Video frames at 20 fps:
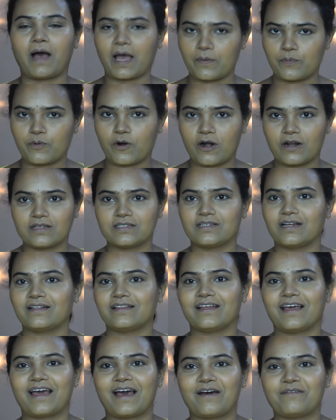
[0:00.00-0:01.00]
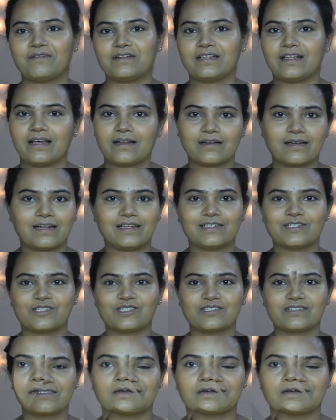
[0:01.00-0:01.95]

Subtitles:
eye products that they have in their collection.